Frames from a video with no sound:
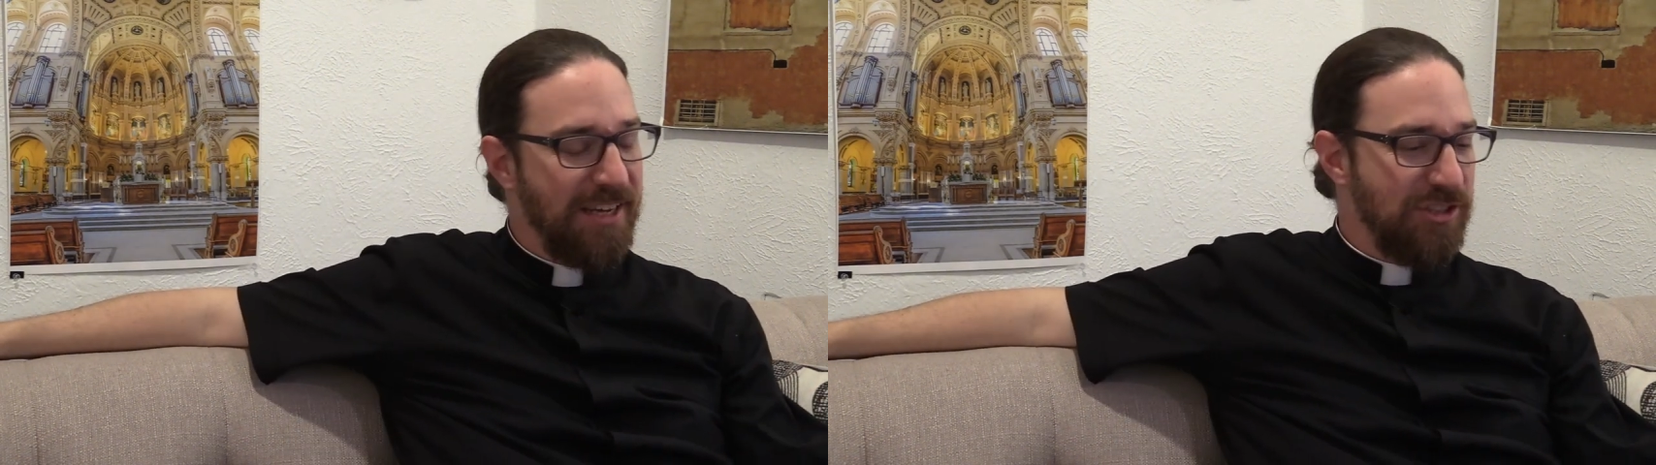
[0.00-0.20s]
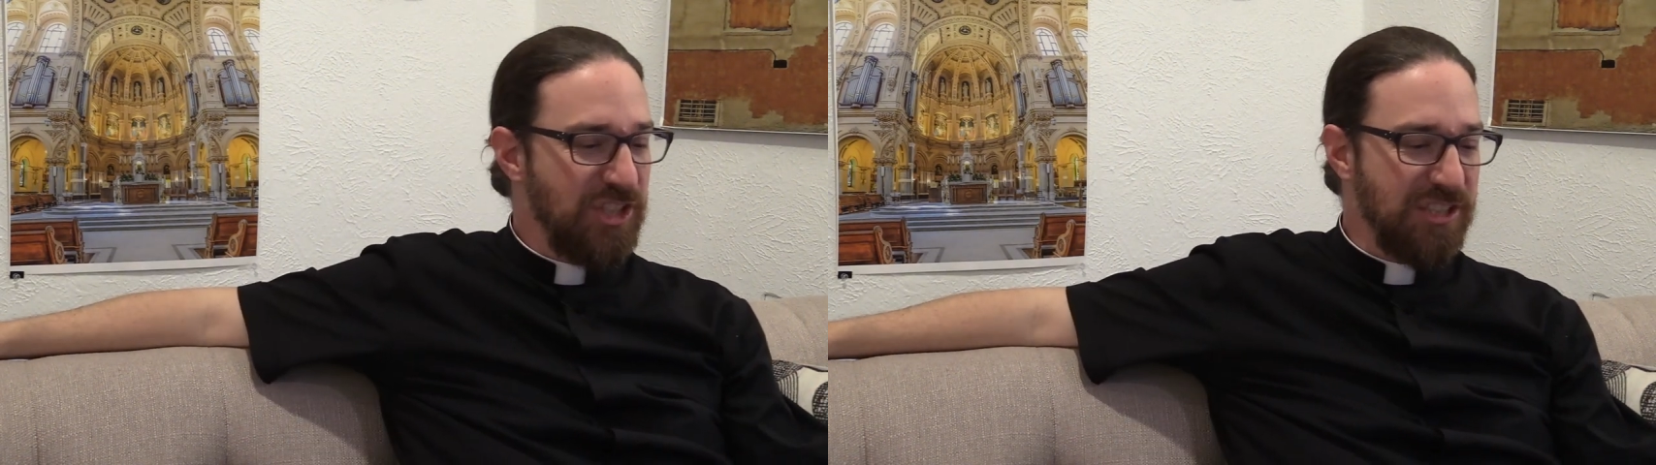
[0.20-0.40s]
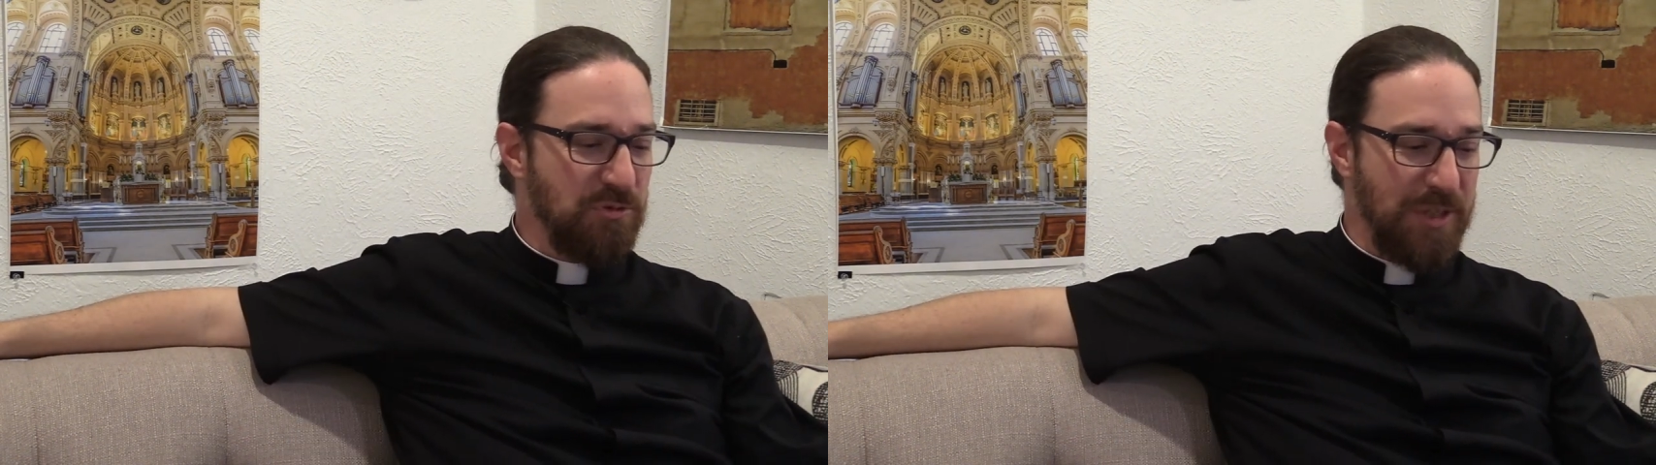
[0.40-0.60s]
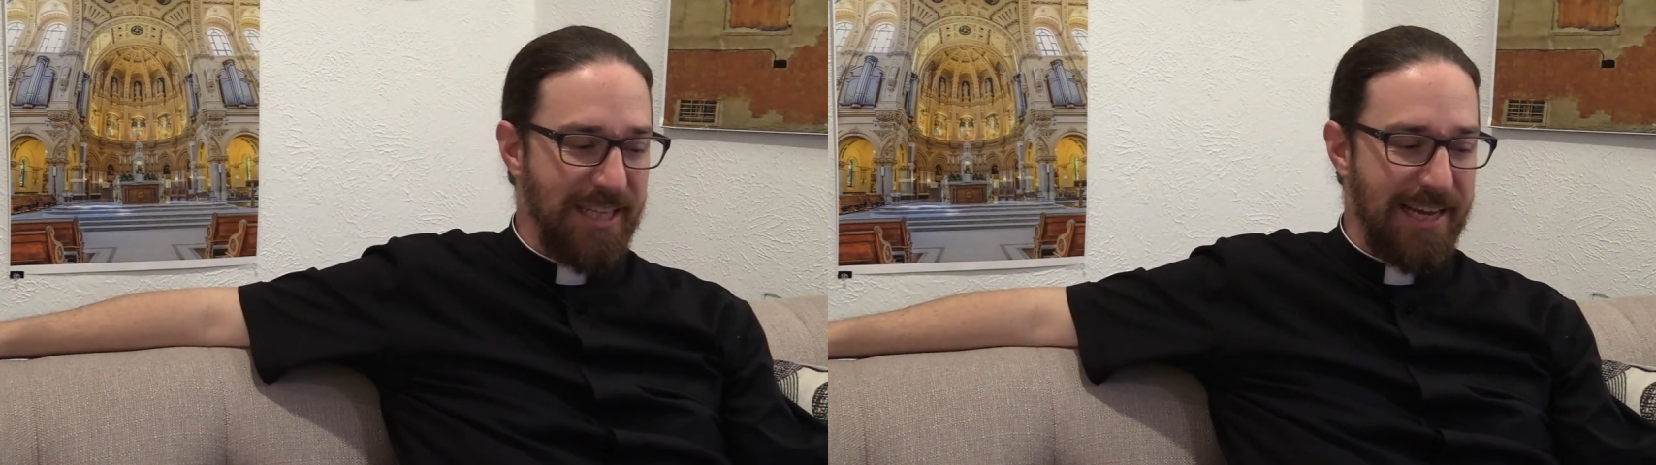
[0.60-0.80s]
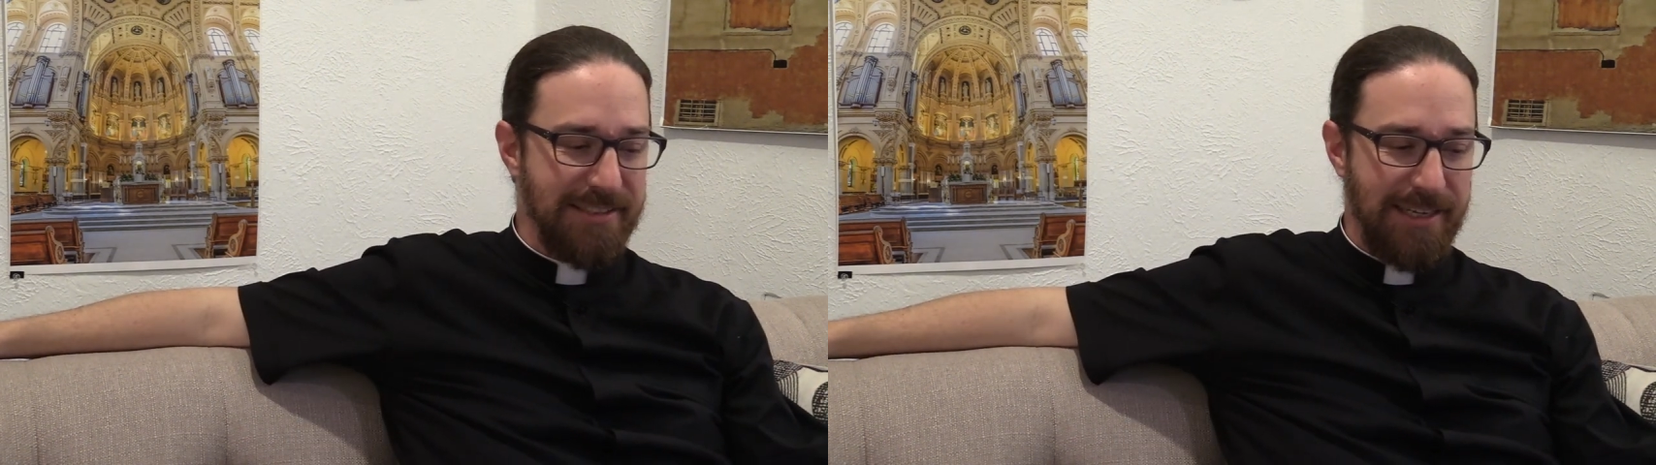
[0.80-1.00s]
just
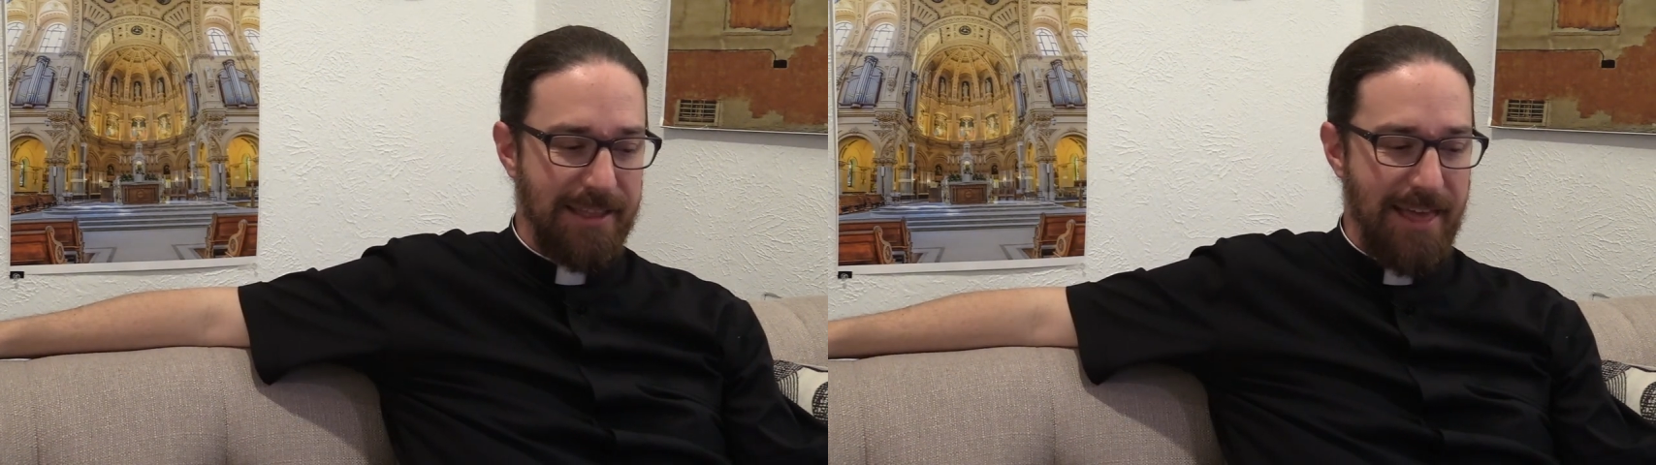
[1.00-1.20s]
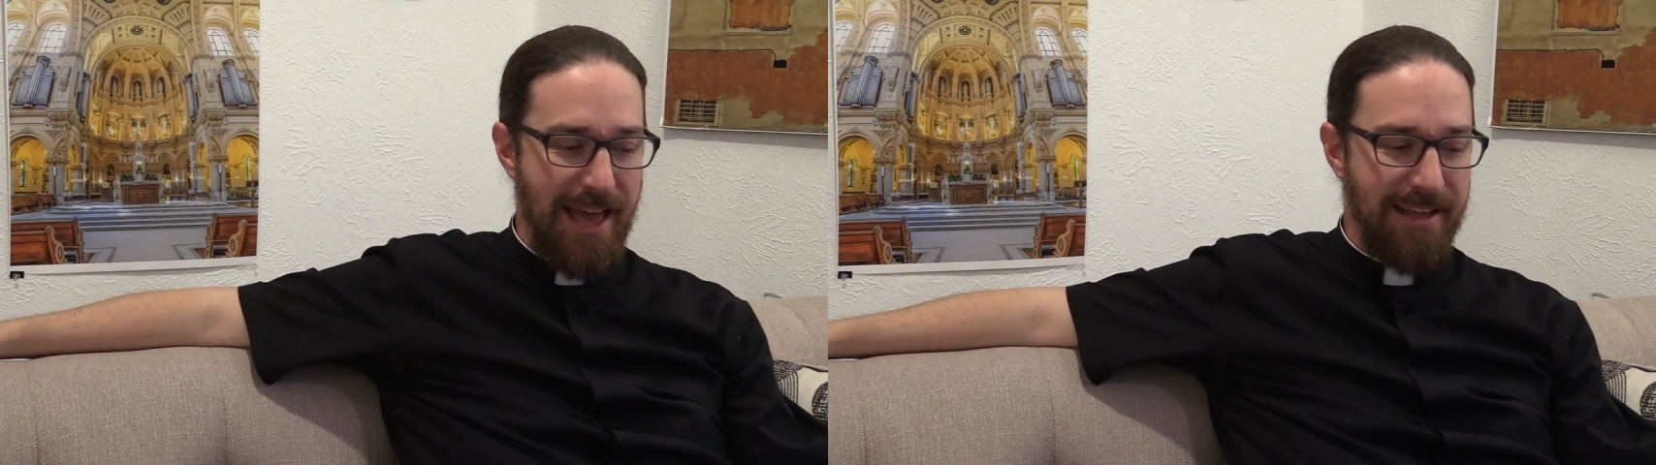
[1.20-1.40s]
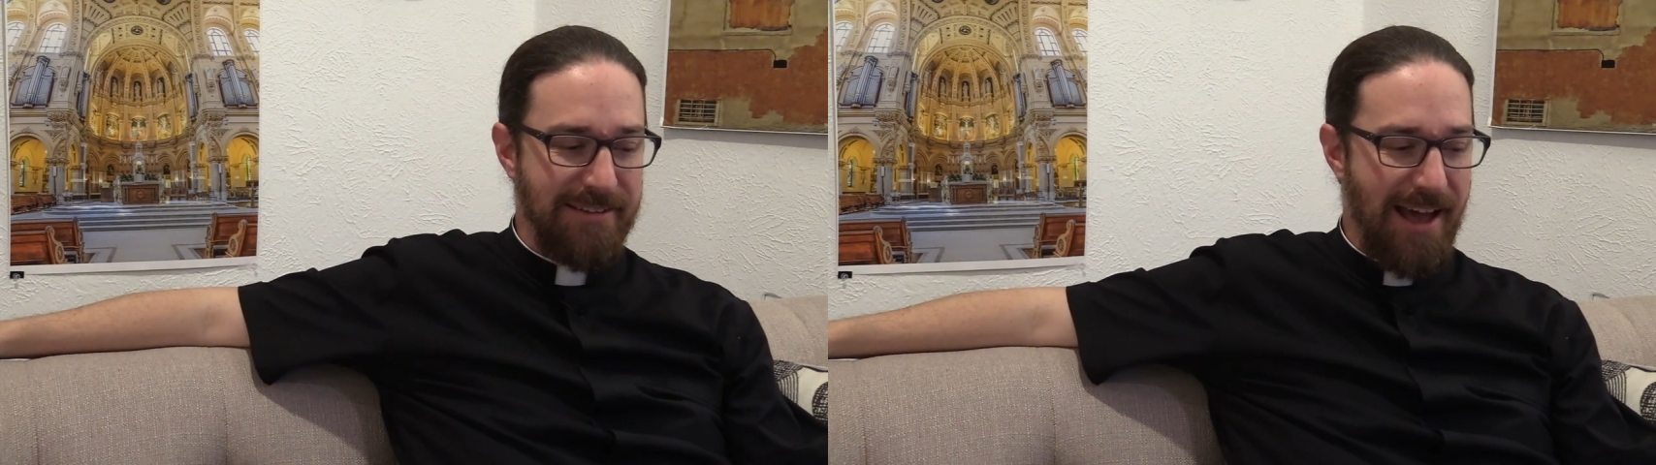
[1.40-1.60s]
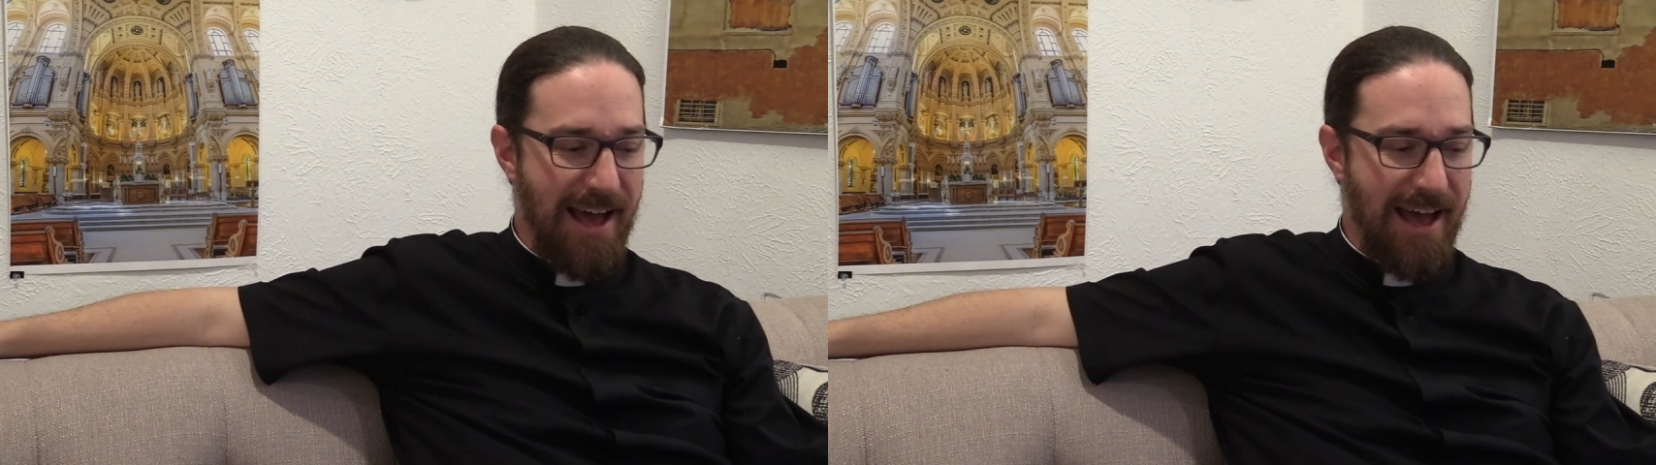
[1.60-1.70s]
realizing that